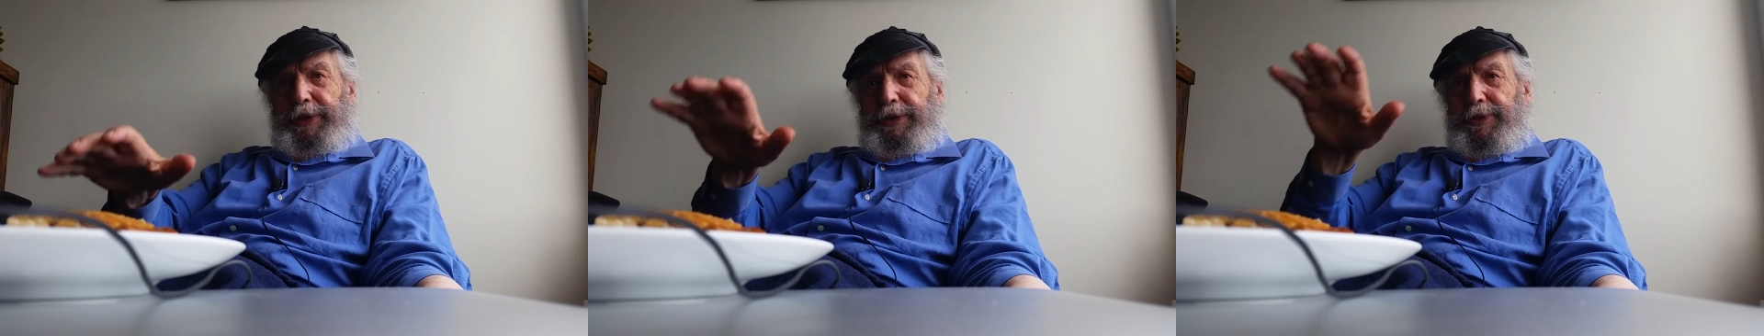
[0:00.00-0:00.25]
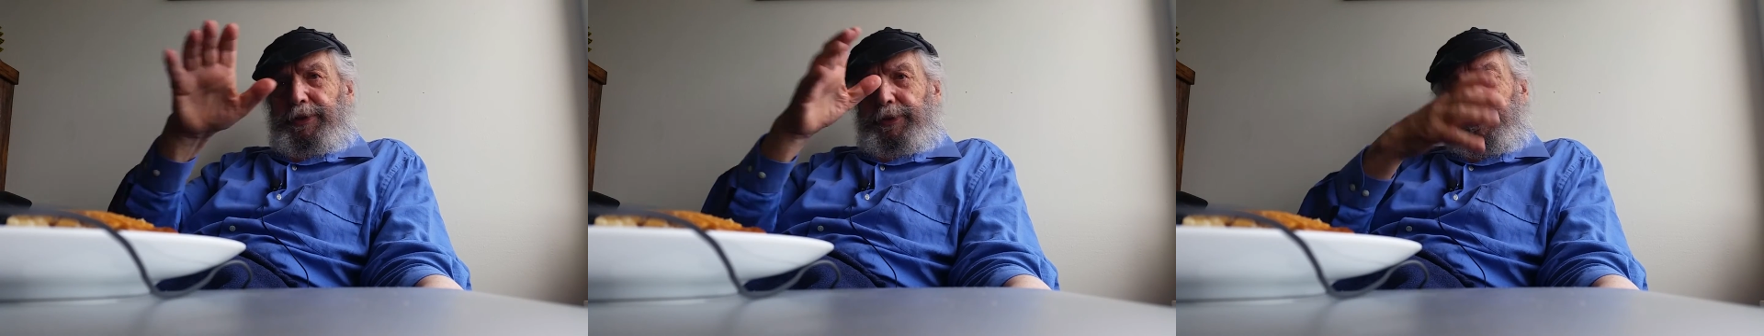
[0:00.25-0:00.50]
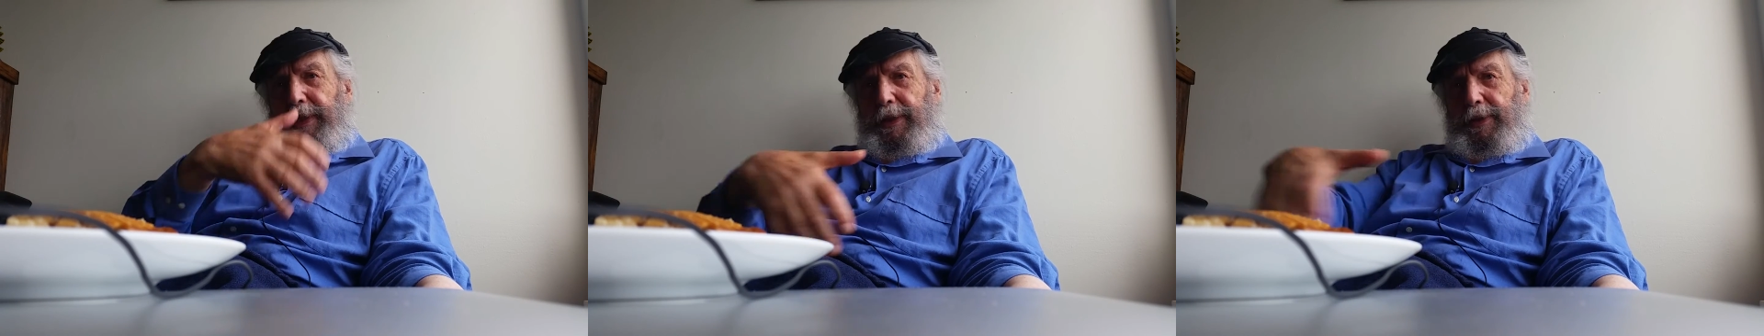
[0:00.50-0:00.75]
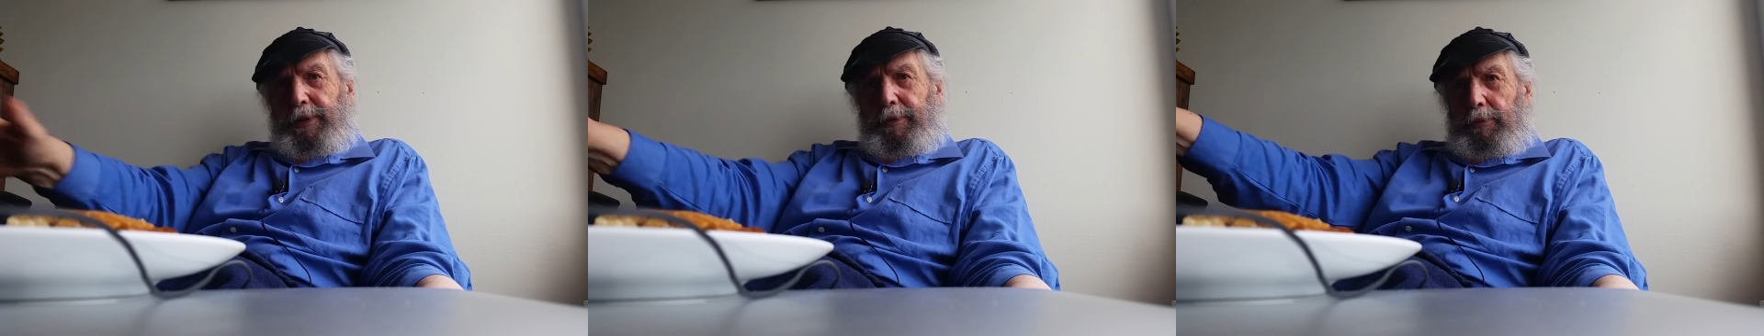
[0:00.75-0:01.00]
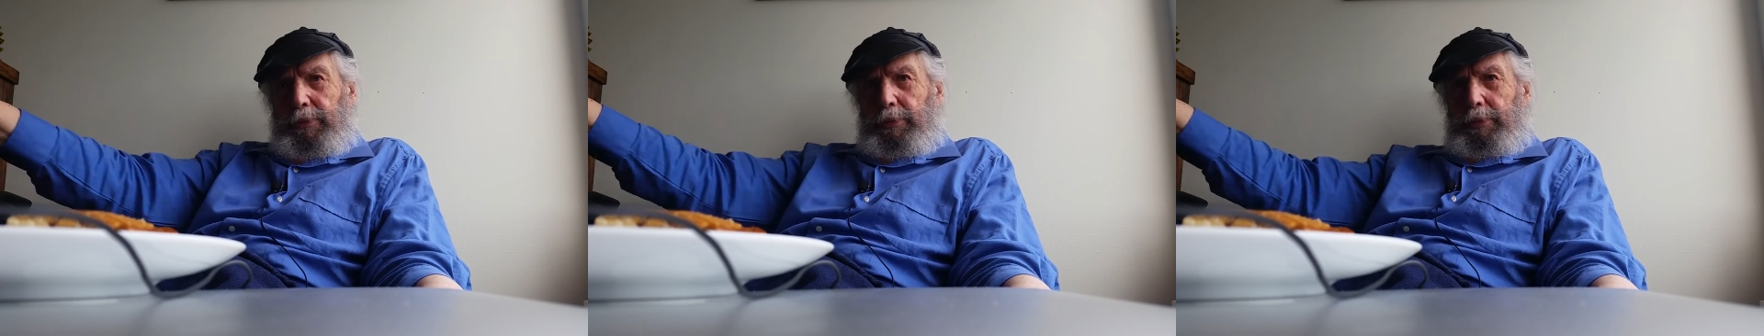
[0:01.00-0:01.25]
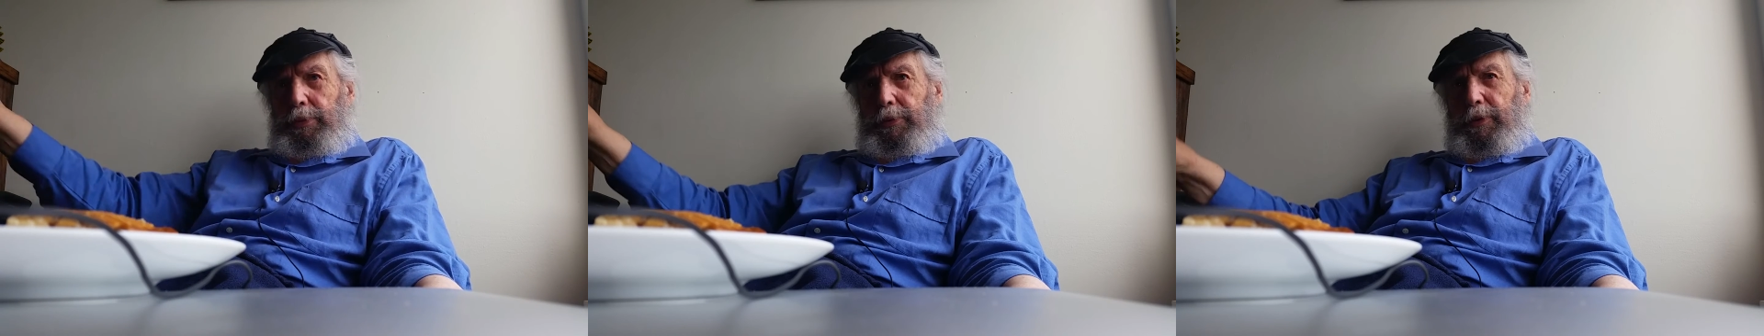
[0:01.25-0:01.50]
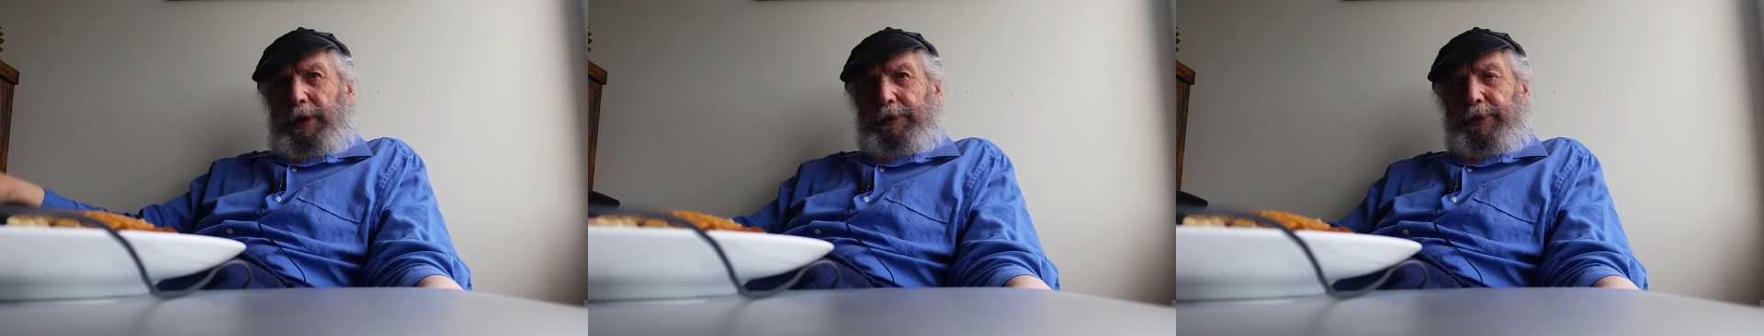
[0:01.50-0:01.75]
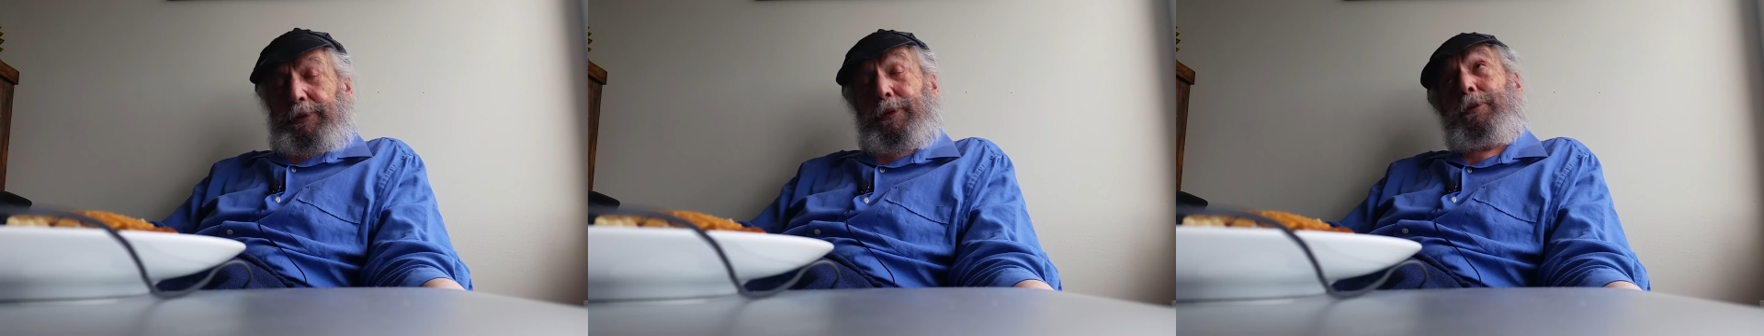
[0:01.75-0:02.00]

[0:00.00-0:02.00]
it into the grain and go out.